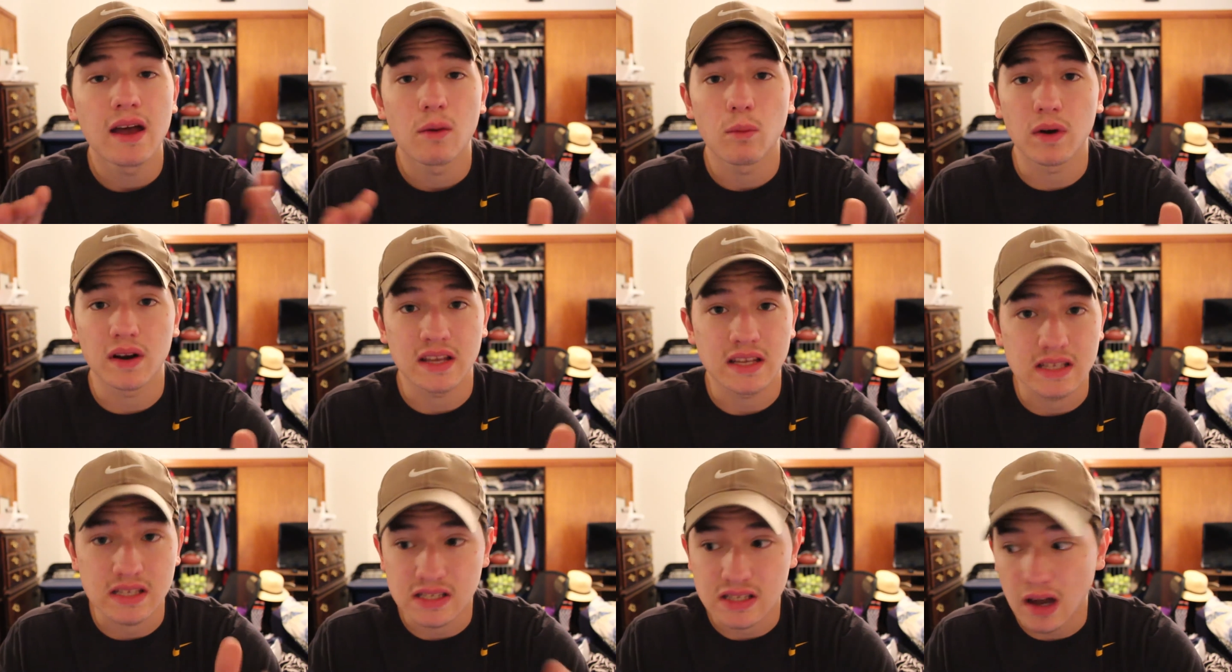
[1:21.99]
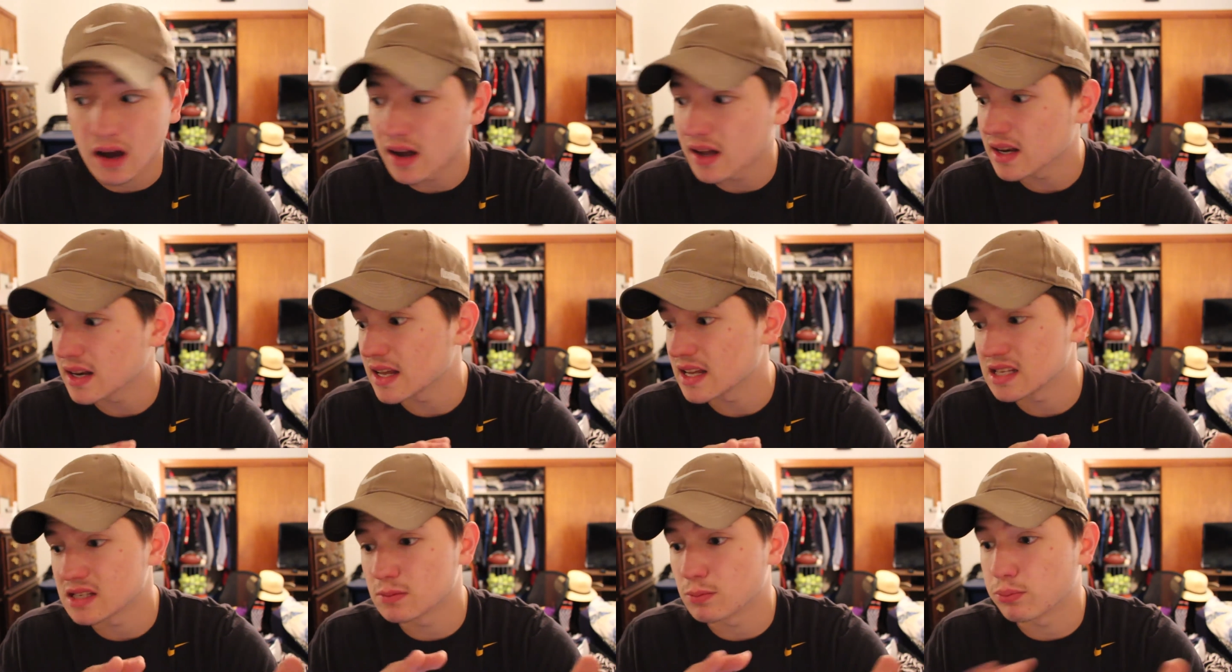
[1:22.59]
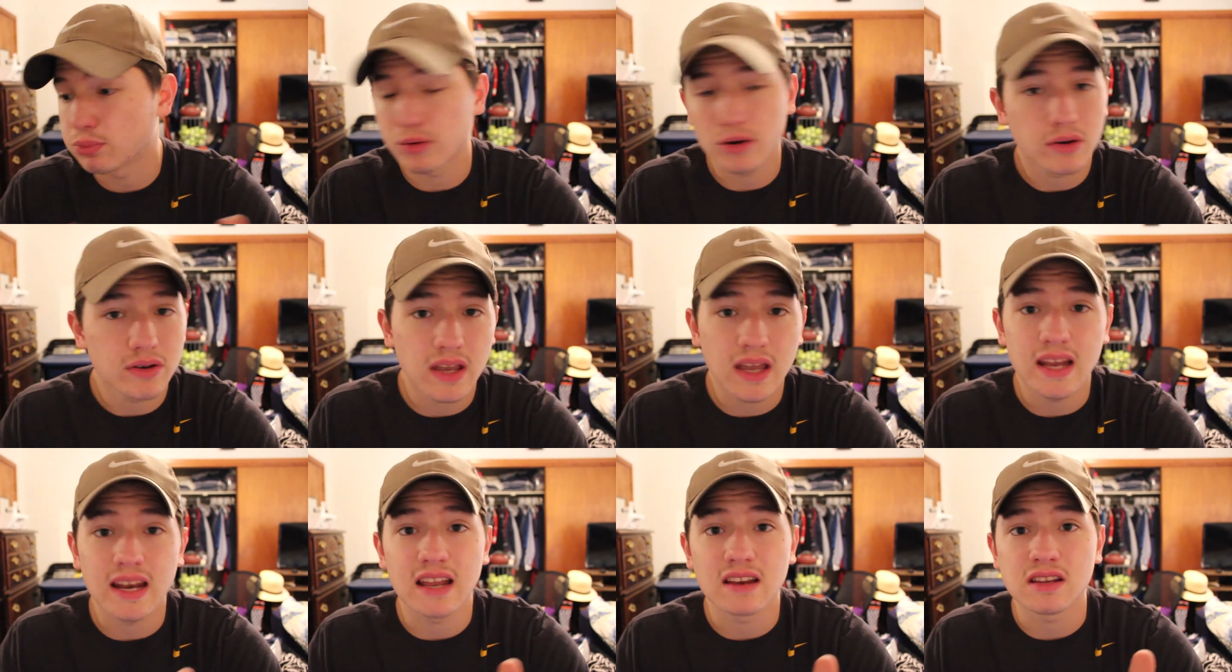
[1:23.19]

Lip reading: What he's done is brilliant,